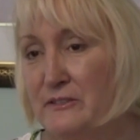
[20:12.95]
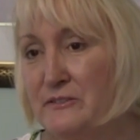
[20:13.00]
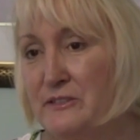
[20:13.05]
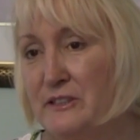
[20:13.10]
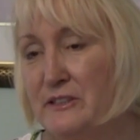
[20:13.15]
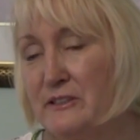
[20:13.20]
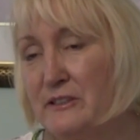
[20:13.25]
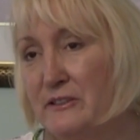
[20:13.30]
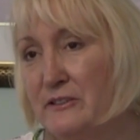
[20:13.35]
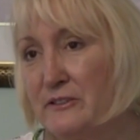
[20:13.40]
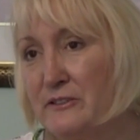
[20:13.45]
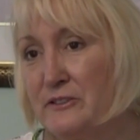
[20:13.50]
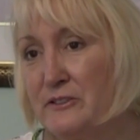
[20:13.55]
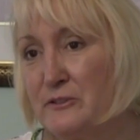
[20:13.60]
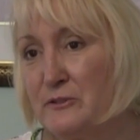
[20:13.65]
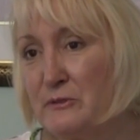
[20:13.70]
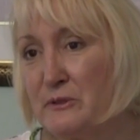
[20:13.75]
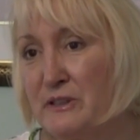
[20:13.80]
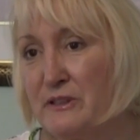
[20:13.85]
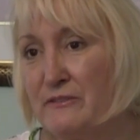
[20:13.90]
$1,500 to
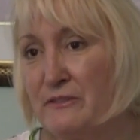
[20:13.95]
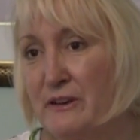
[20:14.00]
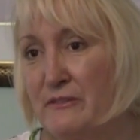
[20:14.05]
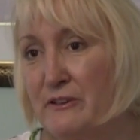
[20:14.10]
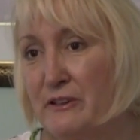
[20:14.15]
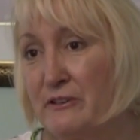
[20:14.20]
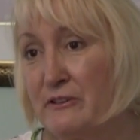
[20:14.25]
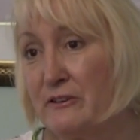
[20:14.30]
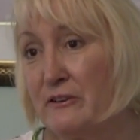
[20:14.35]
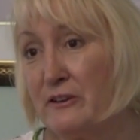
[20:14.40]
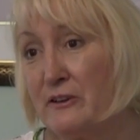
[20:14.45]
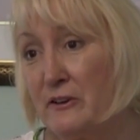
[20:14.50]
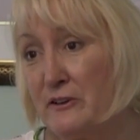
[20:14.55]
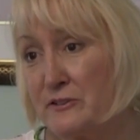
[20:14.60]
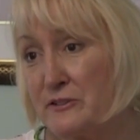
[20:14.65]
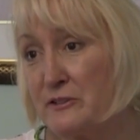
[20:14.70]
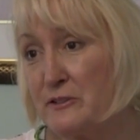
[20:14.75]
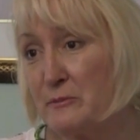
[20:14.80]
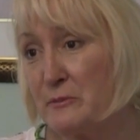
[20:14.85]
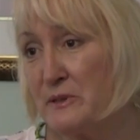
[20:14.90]
$2,500. It
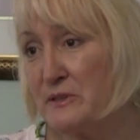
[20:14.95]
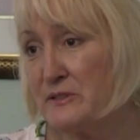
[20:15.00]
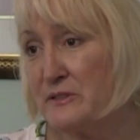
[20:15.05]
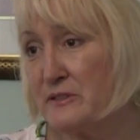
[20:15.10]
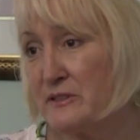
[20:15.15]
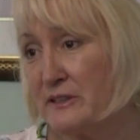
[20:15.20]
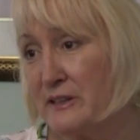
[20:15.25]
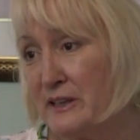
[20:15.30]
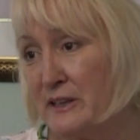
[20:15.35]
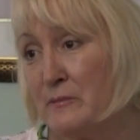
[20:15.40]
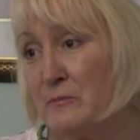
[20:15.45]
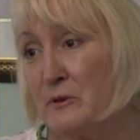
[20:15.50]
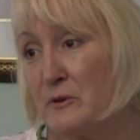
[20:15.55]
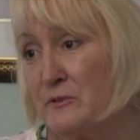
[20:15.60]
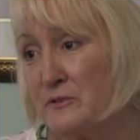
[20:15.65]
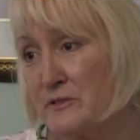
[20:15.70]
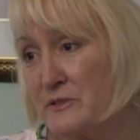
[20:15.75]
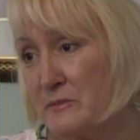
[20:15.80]
also depends on the chemos.